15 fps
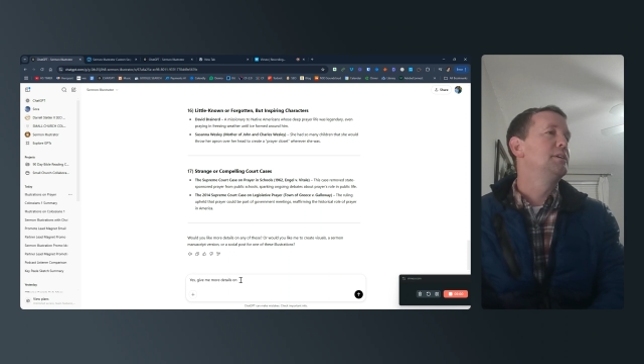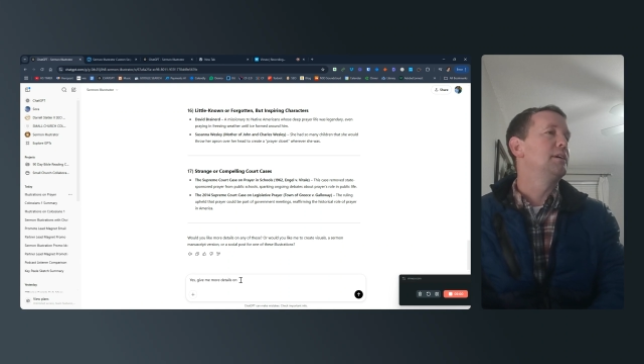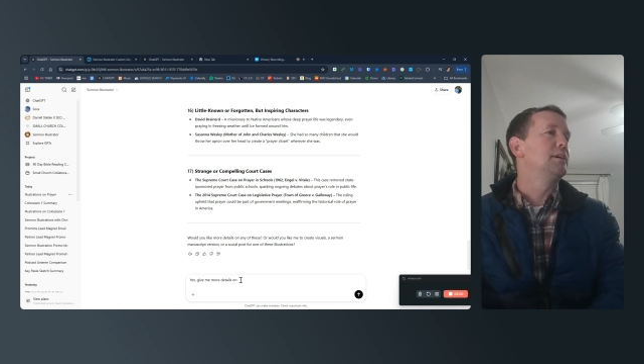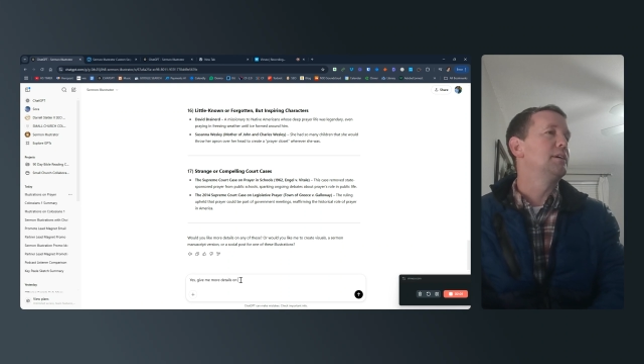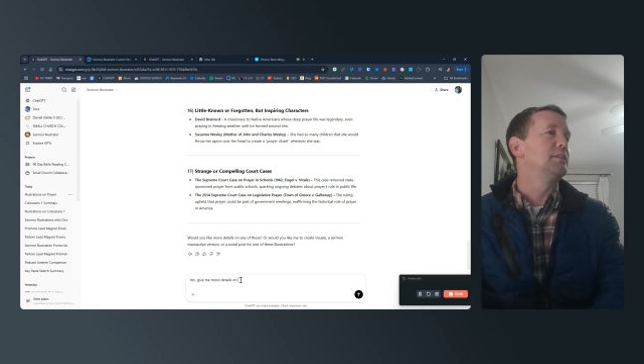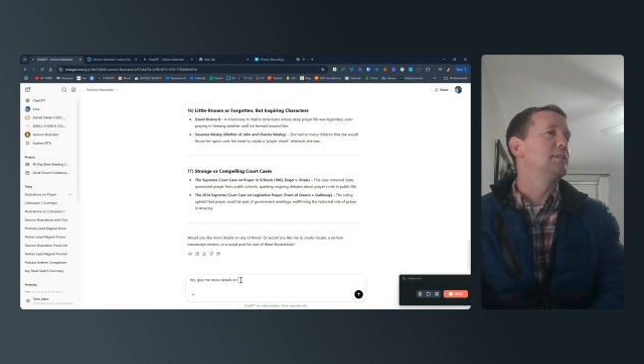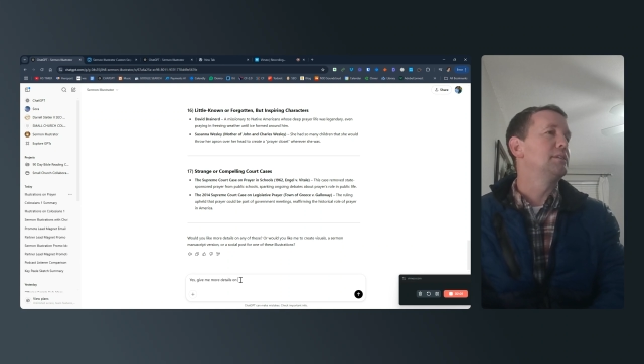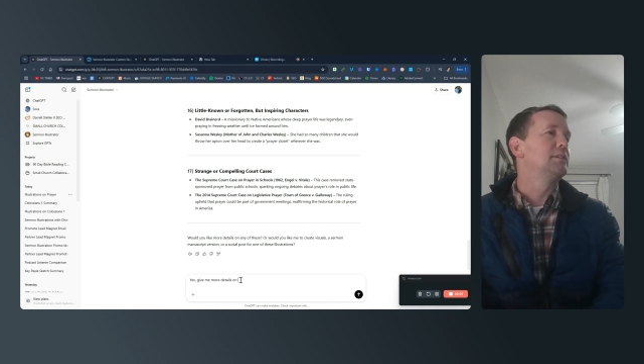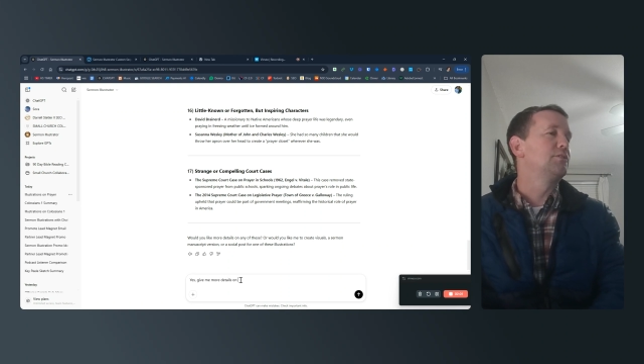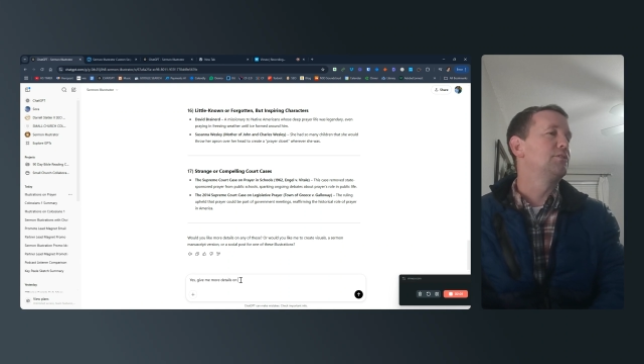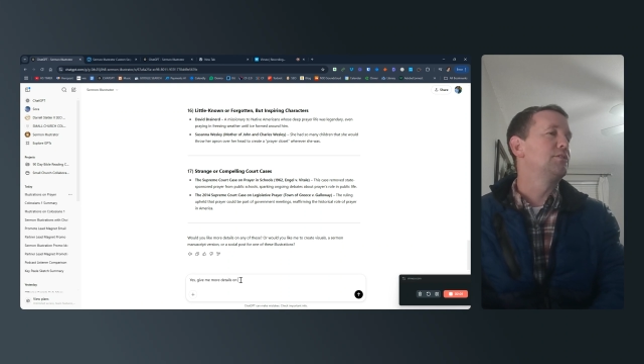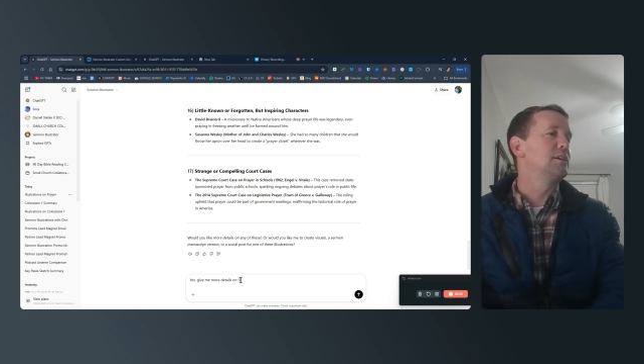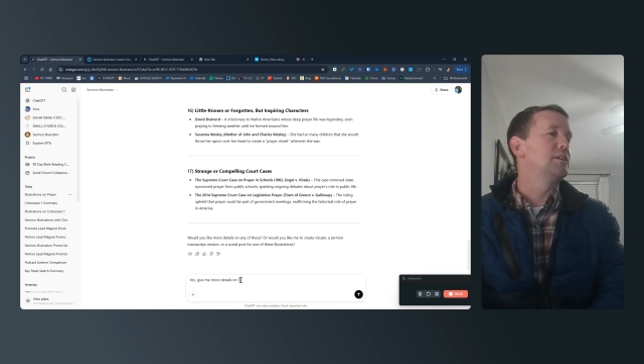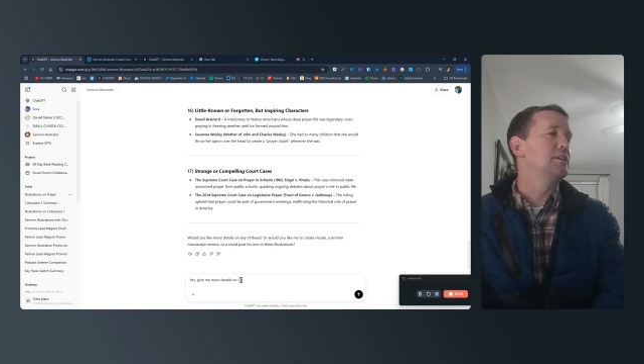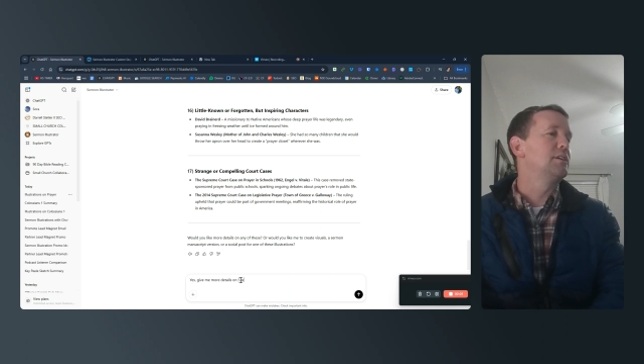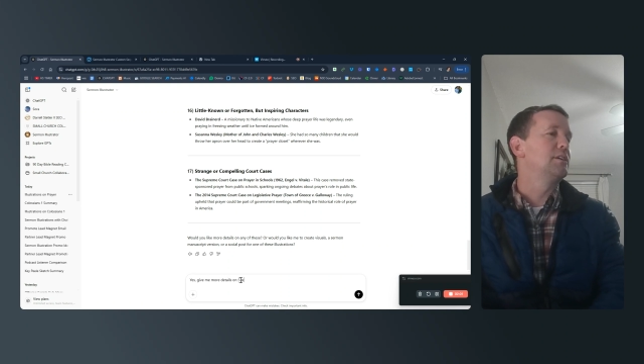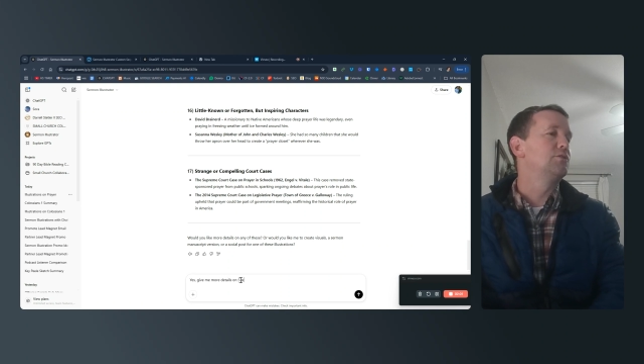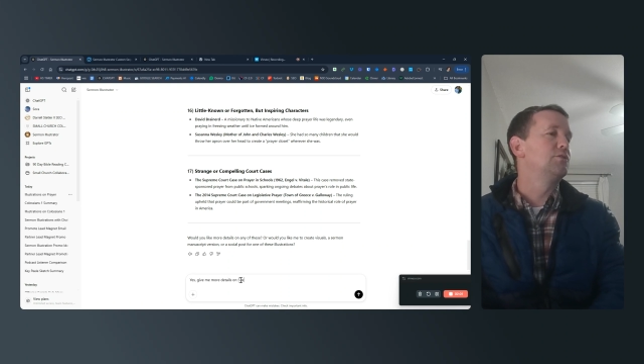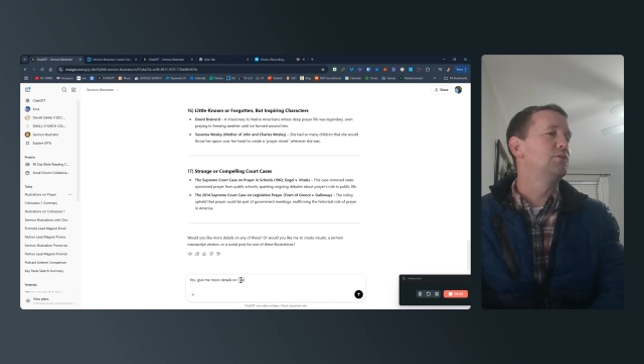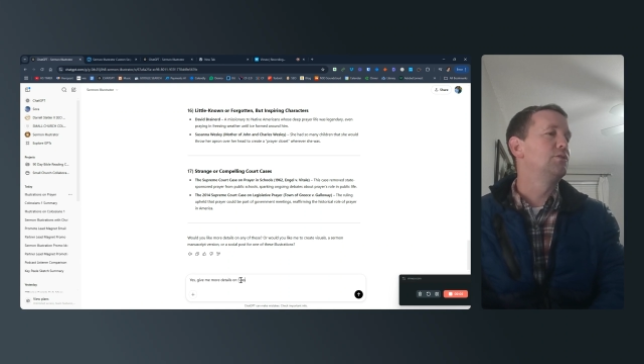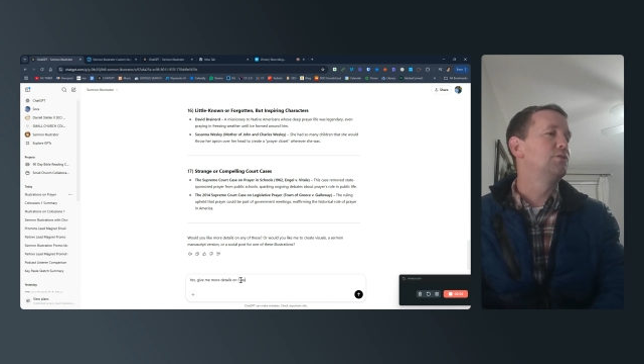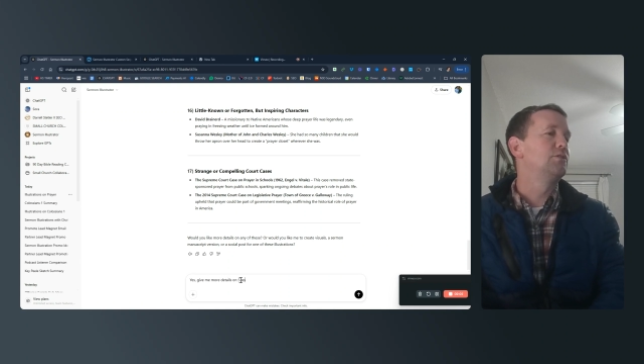let's say,
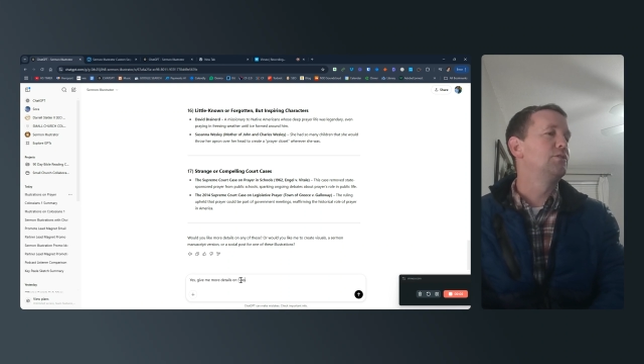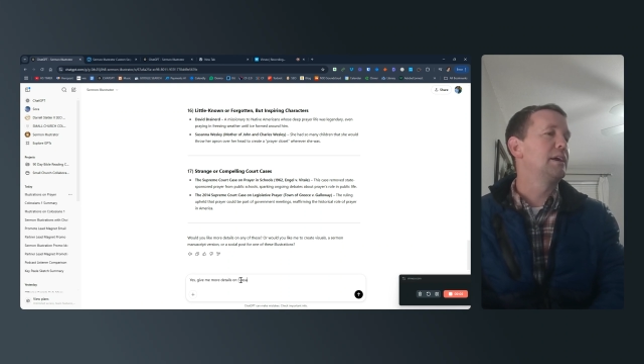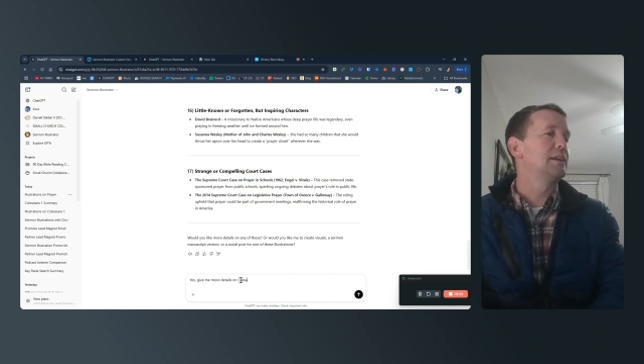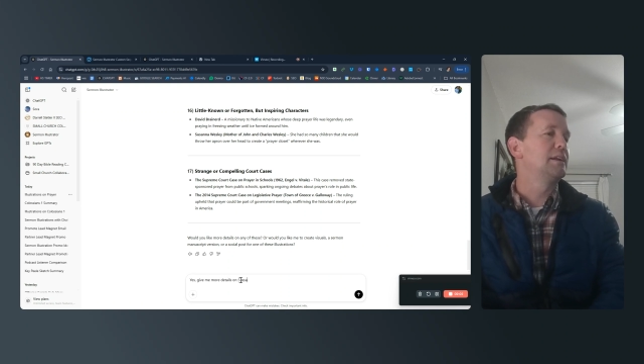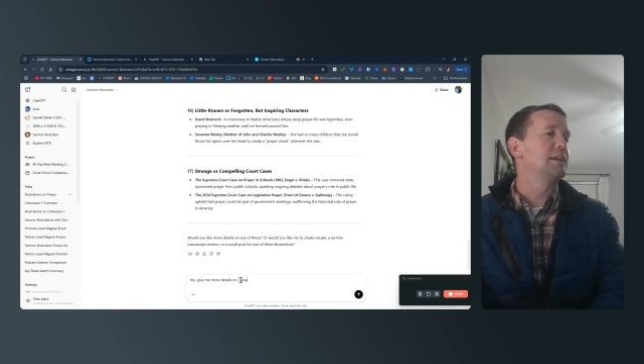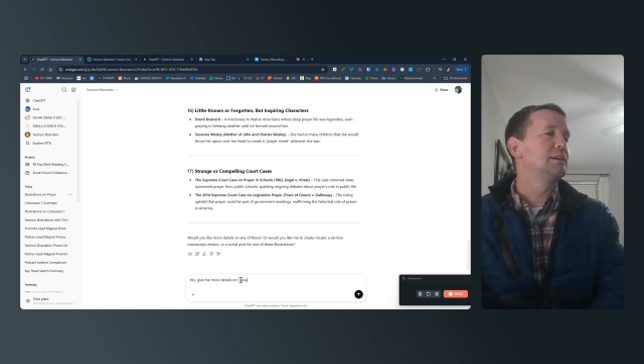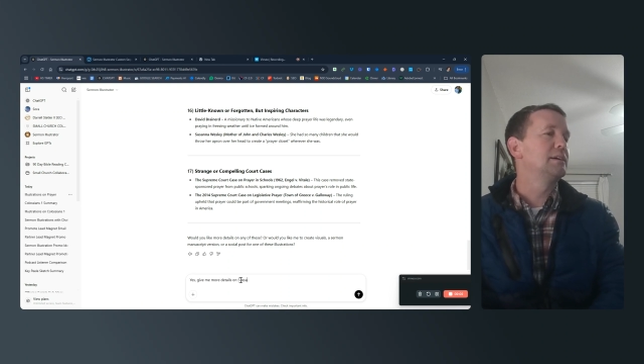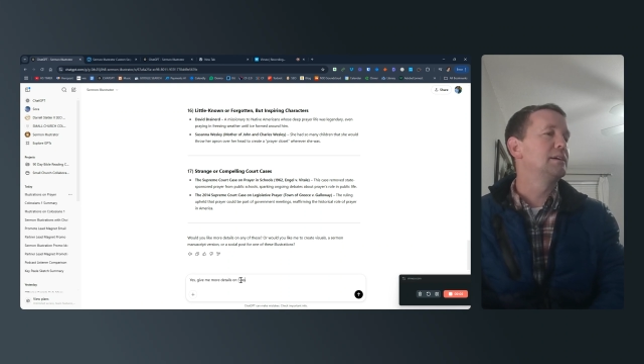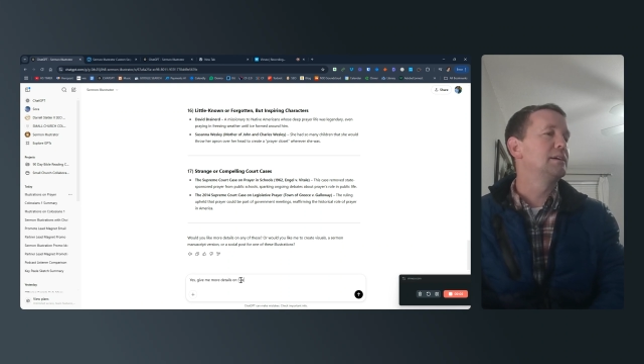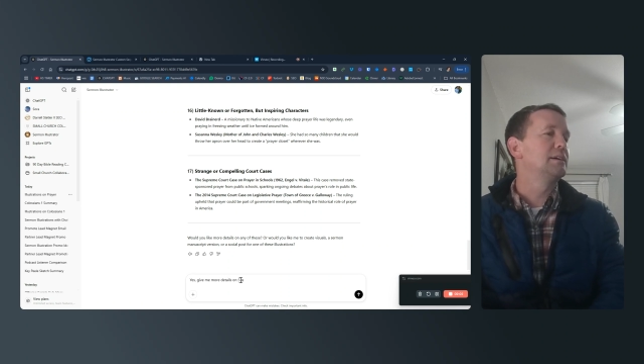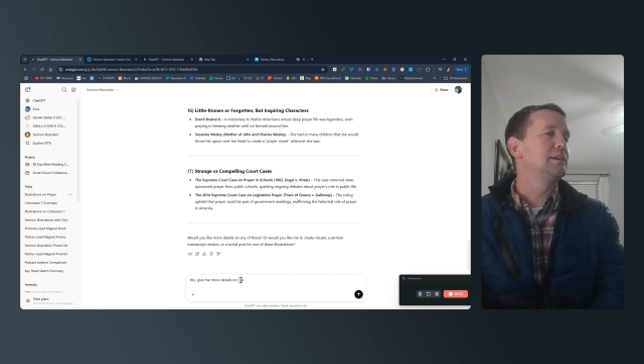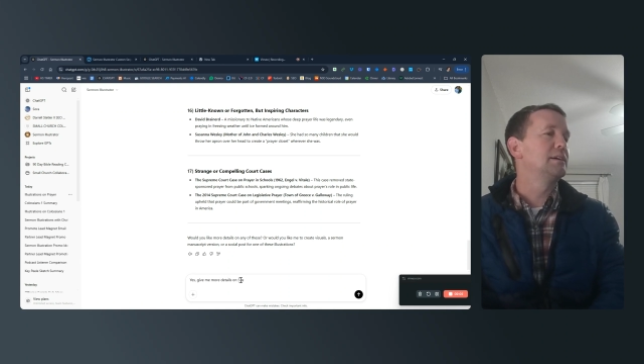Susanna